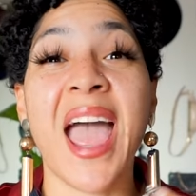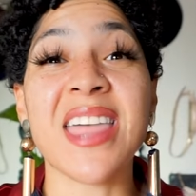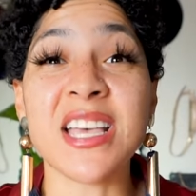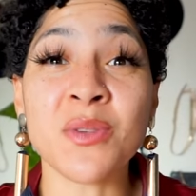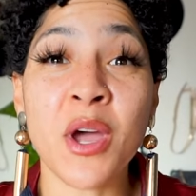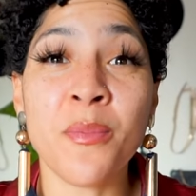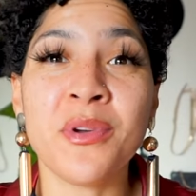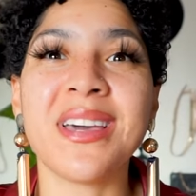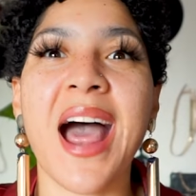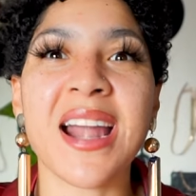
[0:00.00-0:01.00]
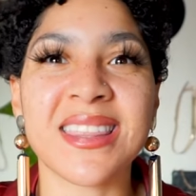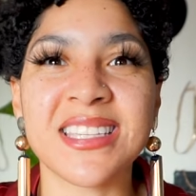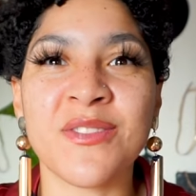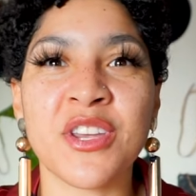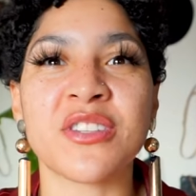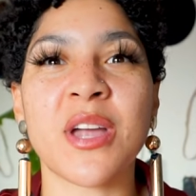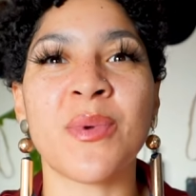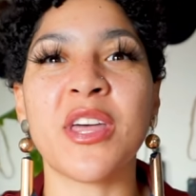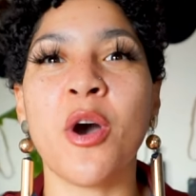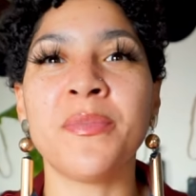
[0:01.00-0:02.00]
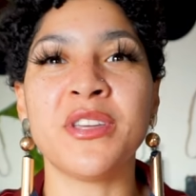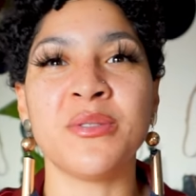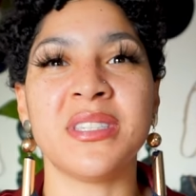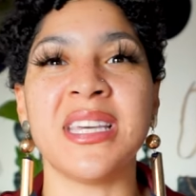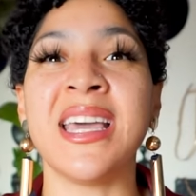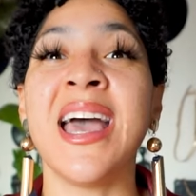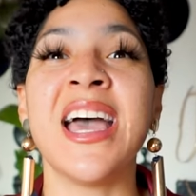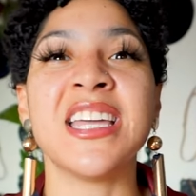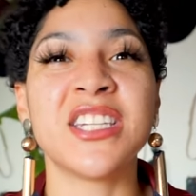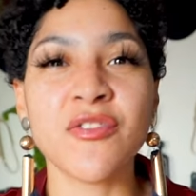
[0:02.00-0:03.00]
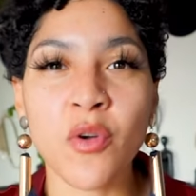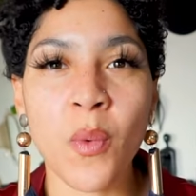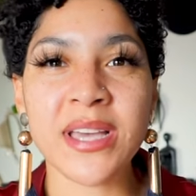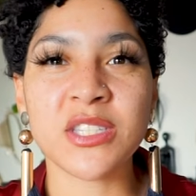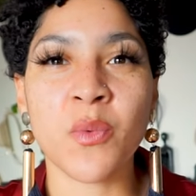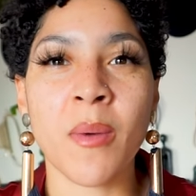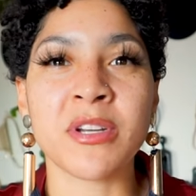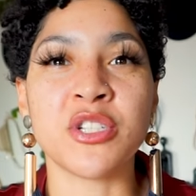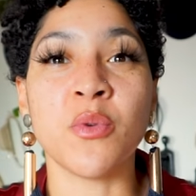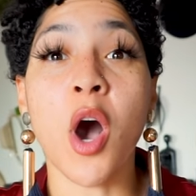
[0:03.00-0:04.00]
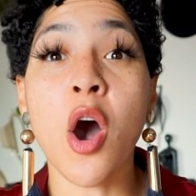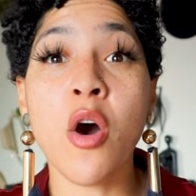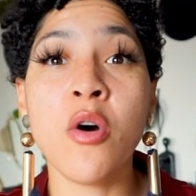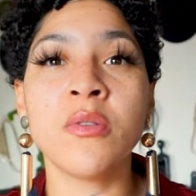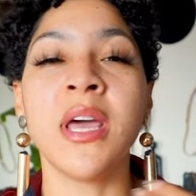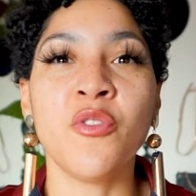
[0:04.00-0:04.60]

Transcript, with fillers: And that's what I hope you get out of these videos. I really hope that you see different ways to wear what you own,